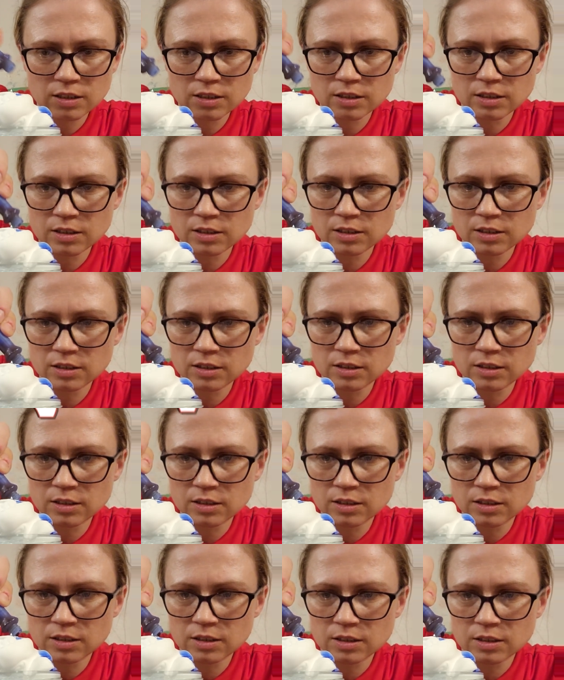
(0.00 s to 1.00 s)

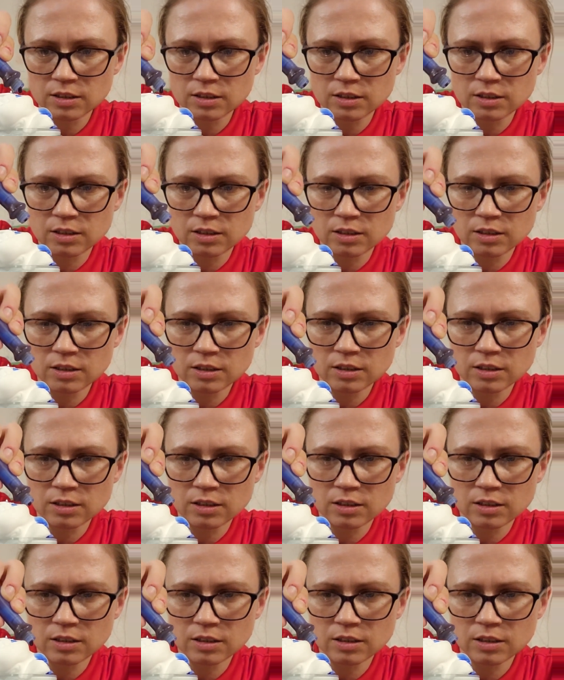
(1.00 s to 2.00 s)

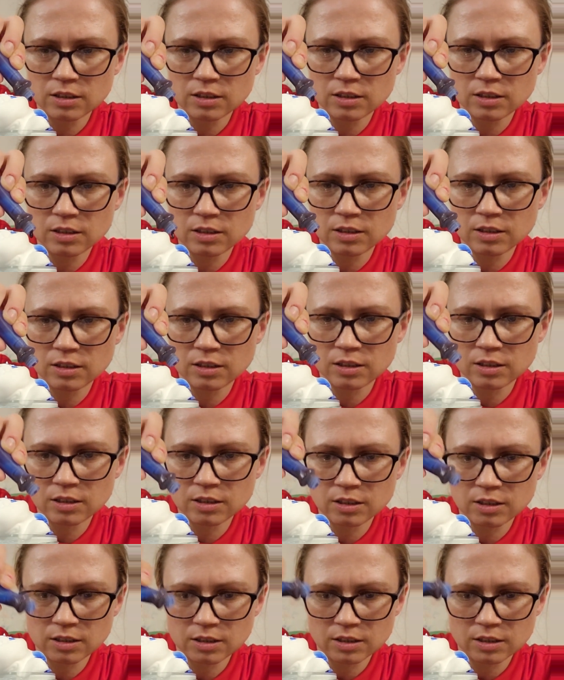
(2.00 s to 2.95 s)
Nothing is said.